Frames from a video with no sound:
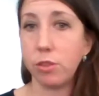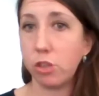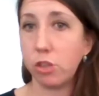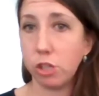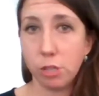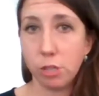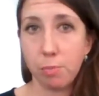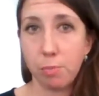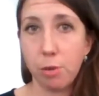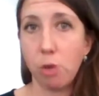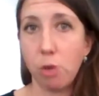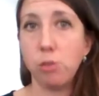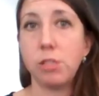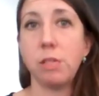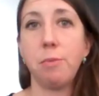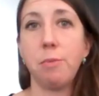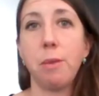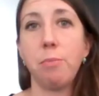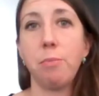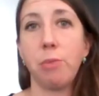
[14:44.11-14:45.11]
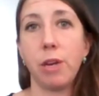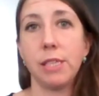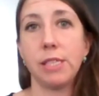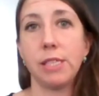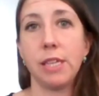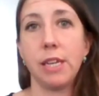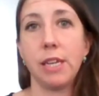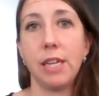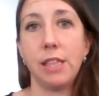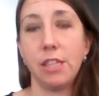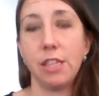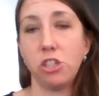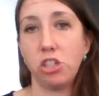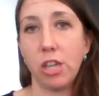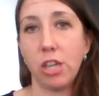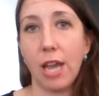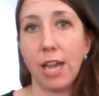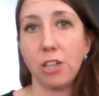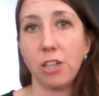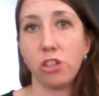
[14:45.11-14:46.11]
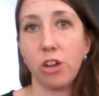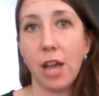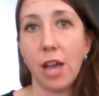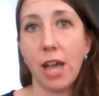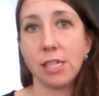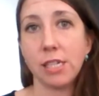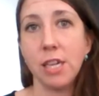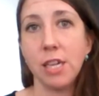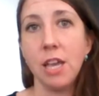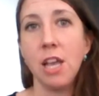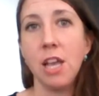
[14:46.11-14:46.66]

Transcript: They're supposed to be present in the GI tract.